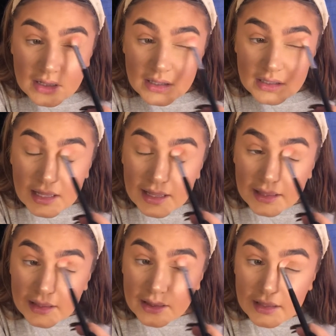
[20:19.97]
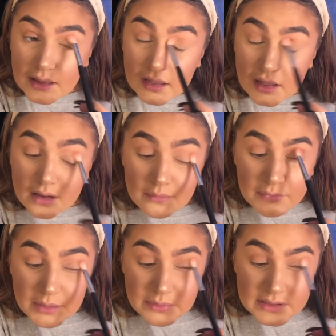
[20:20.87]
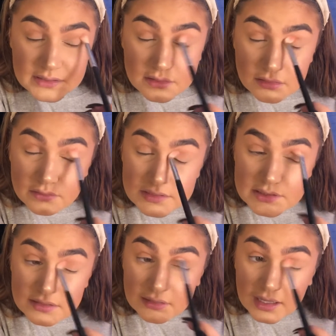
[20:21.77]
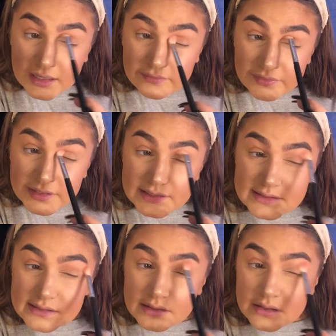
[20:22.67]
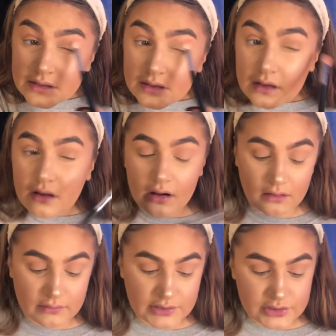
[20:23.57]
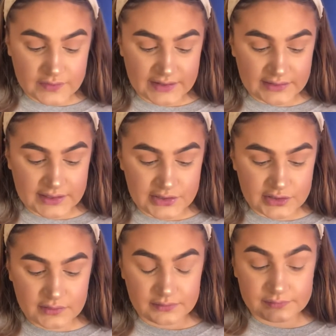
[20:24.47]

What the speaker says: Like, maybe this colour is too light for this orange foundation.